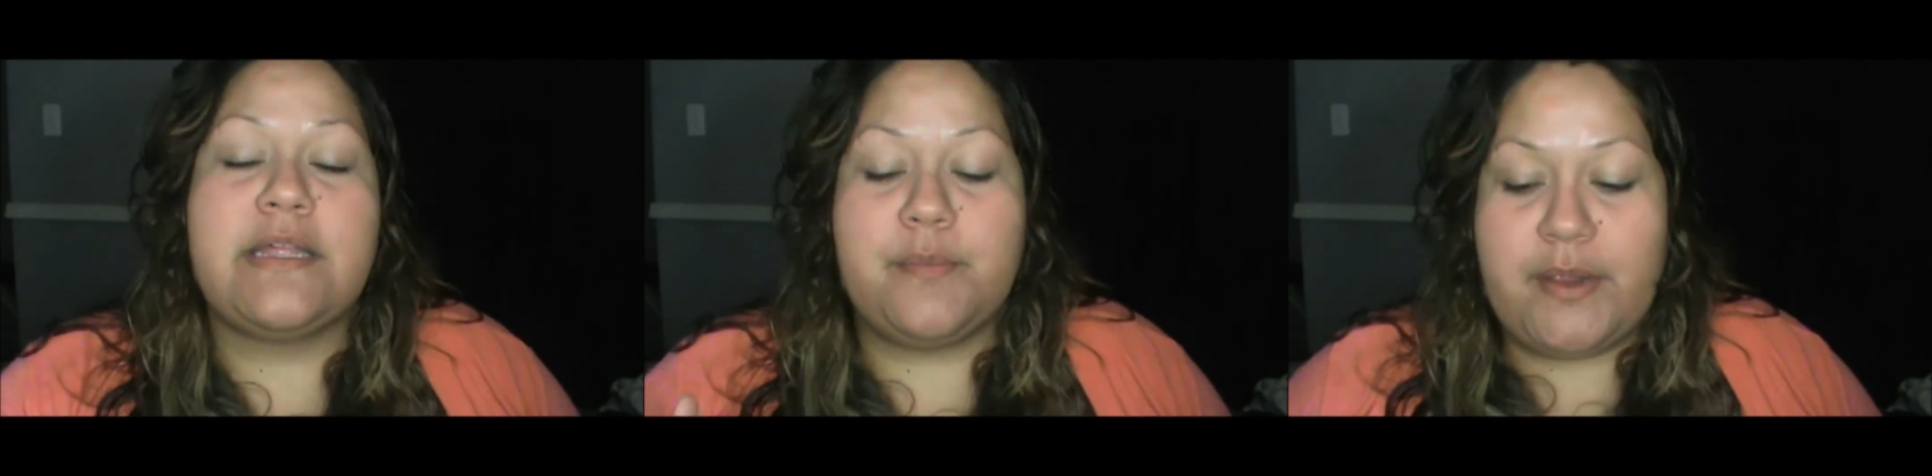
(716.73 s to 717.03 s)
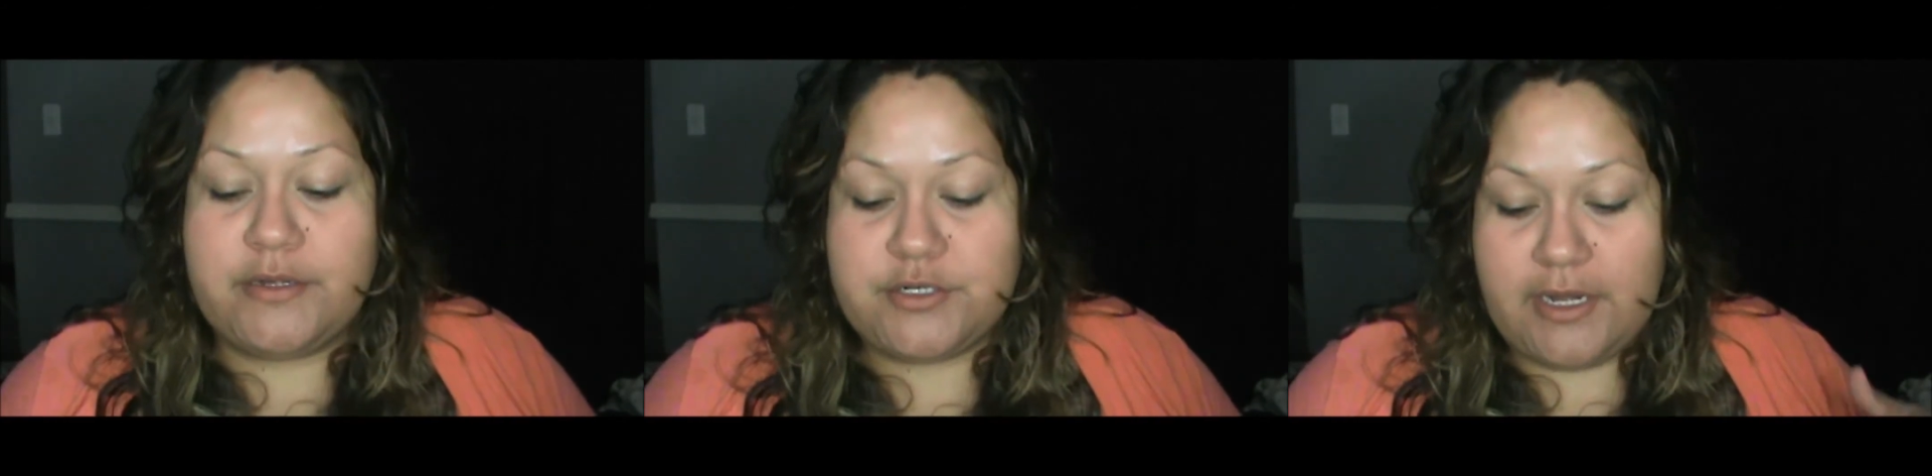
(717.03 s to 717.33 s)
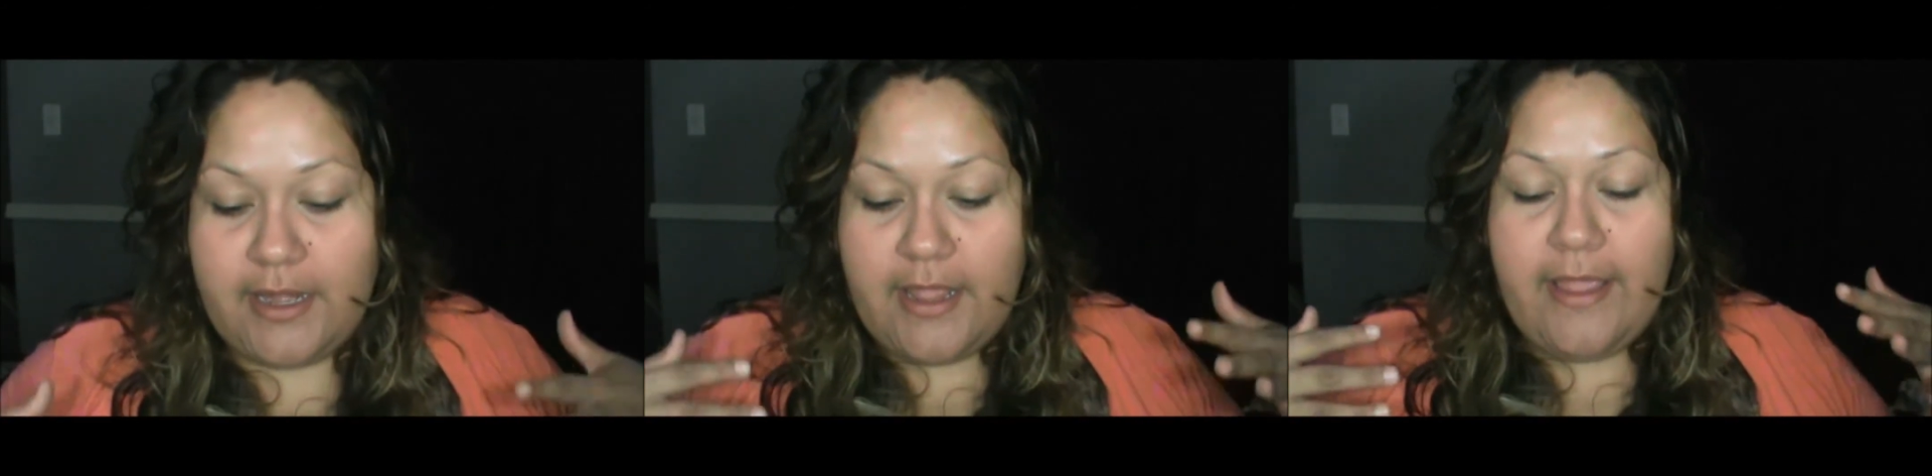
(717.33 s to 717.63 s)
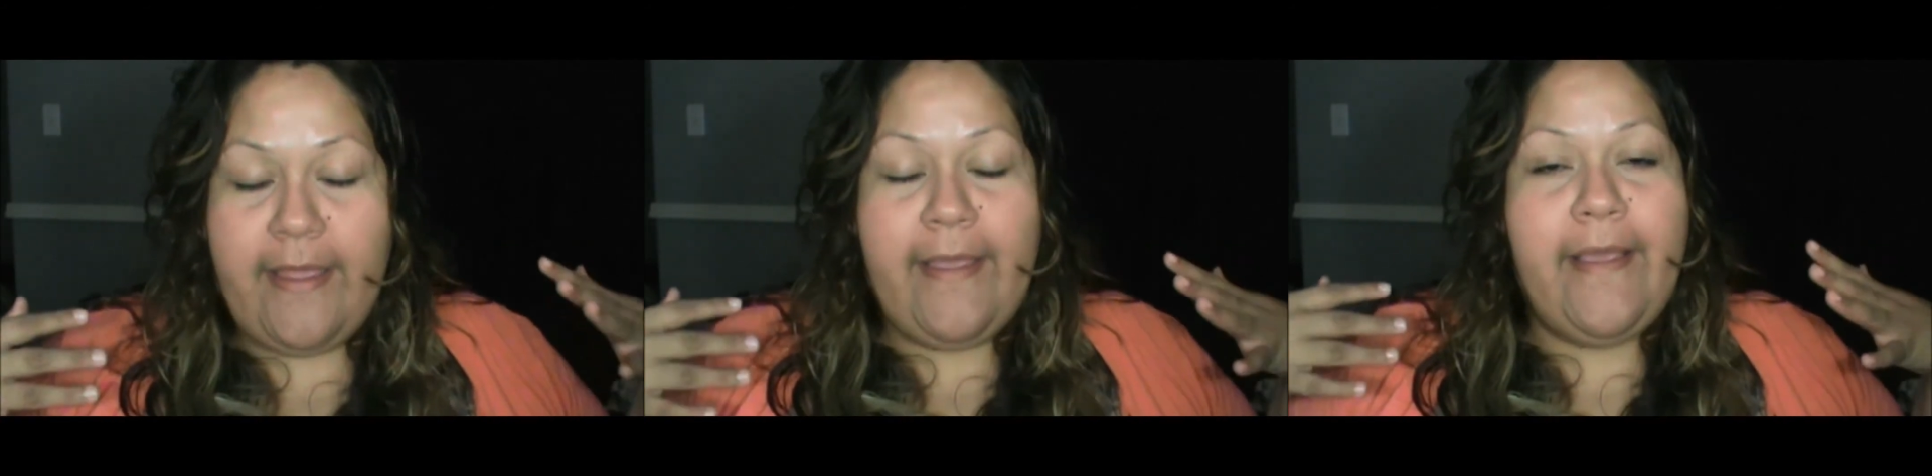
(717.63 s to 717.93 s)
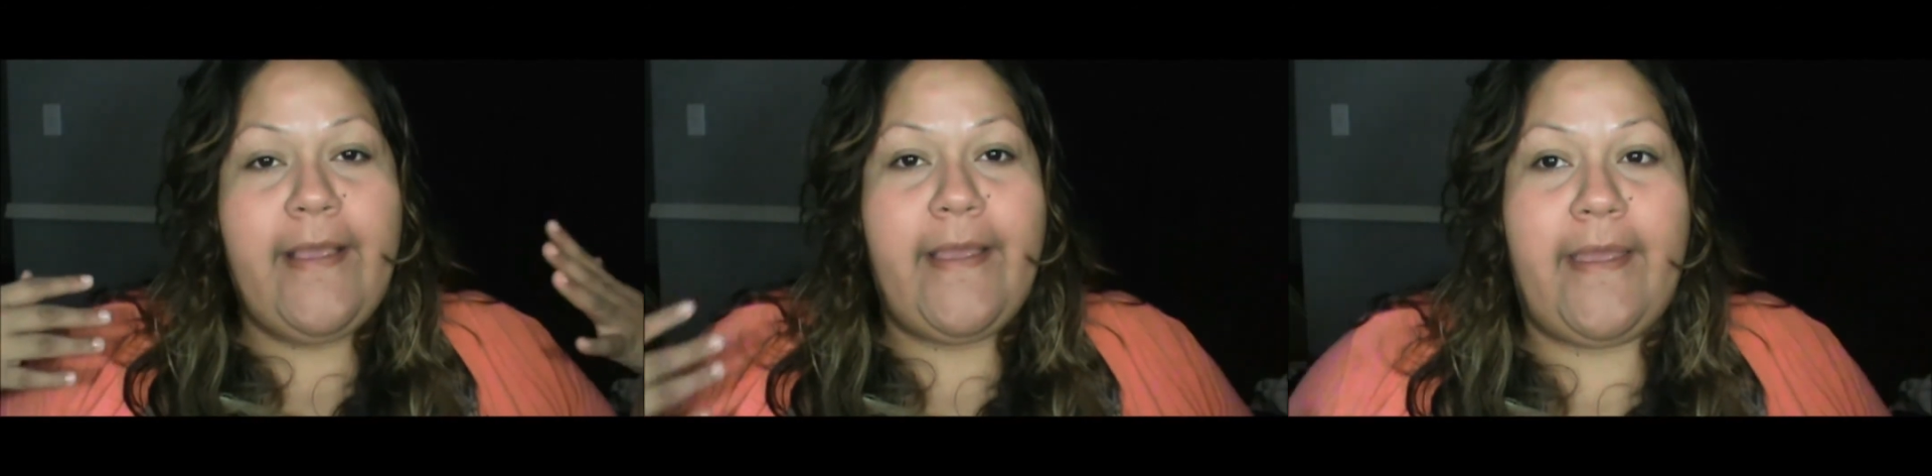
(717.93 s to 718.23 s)
let it penetrate.
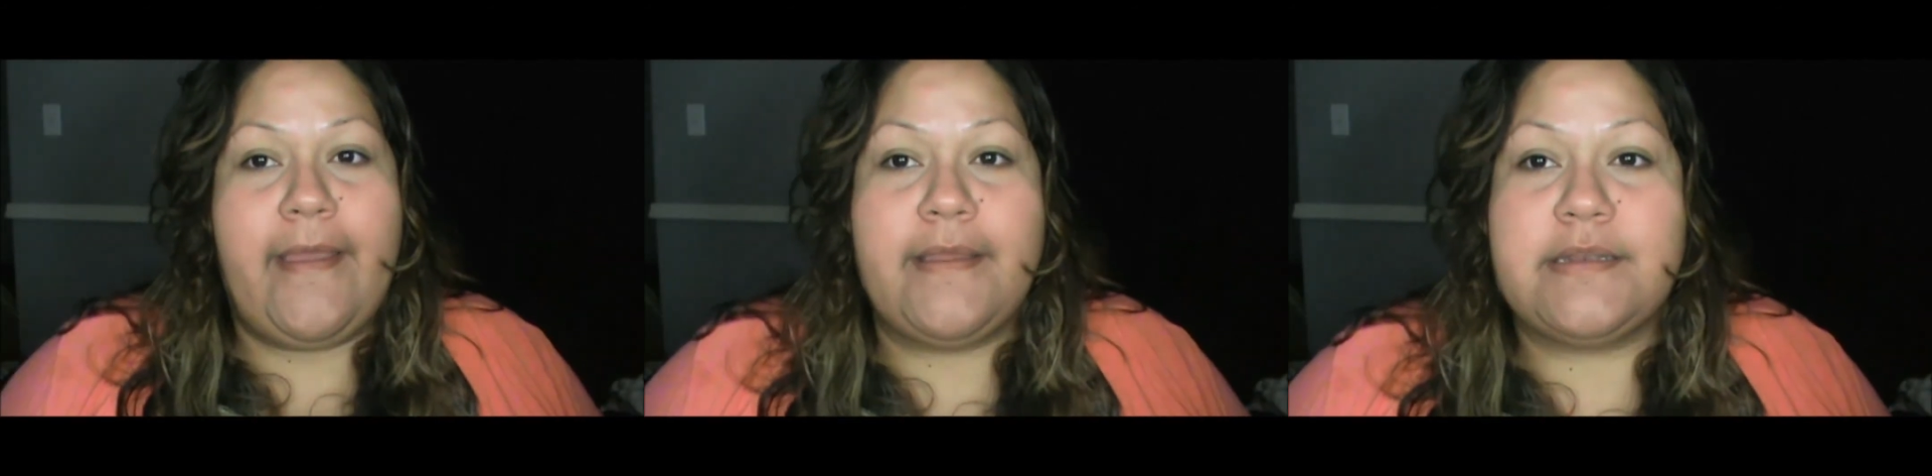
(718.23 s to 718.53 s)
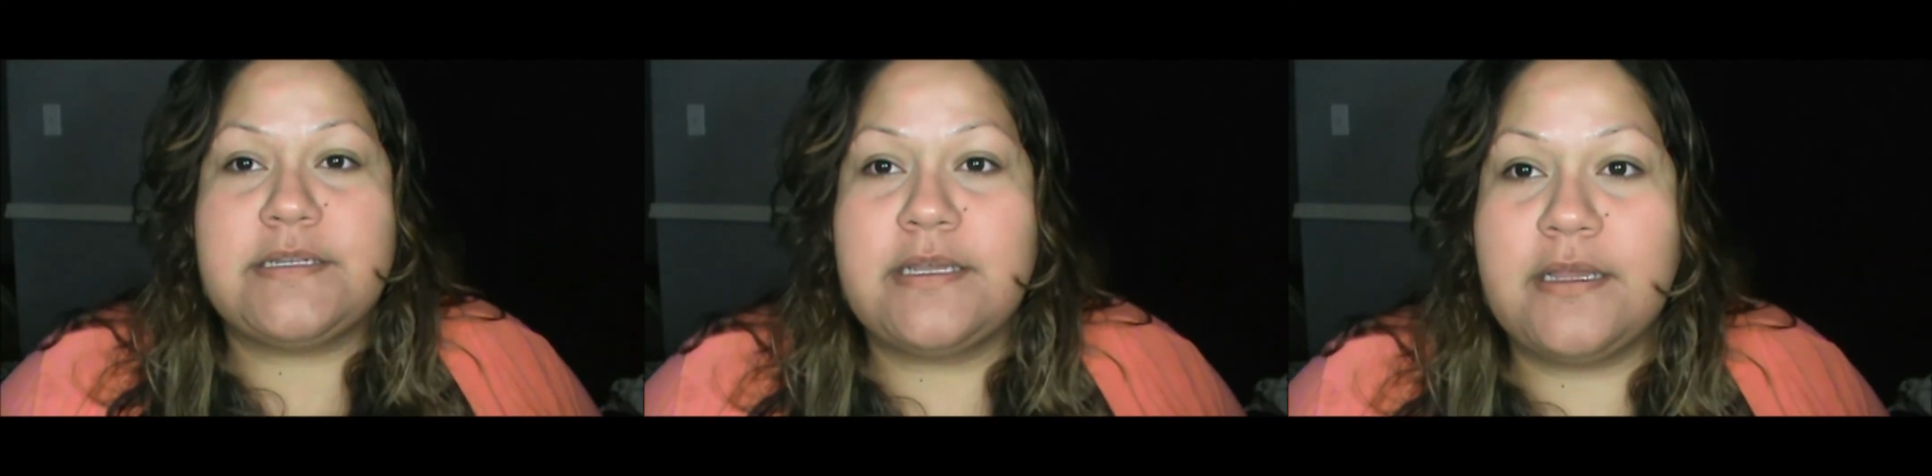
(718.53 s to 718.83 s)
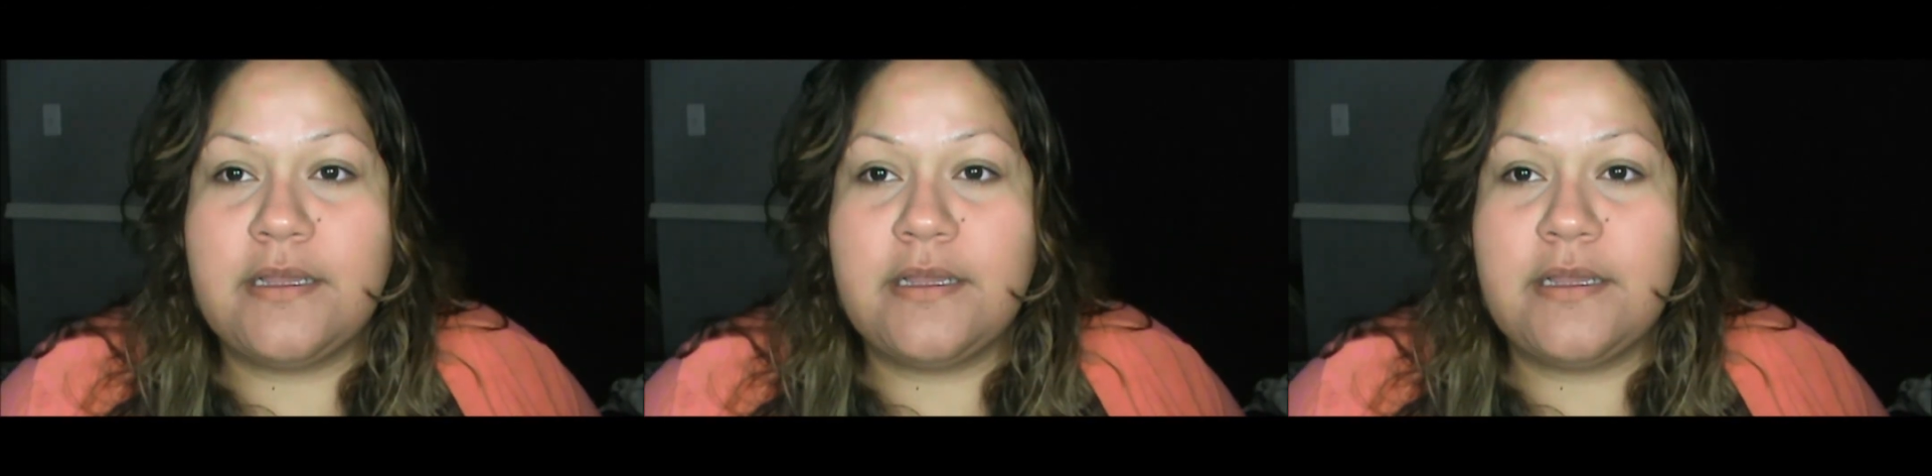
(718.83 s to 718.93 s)
And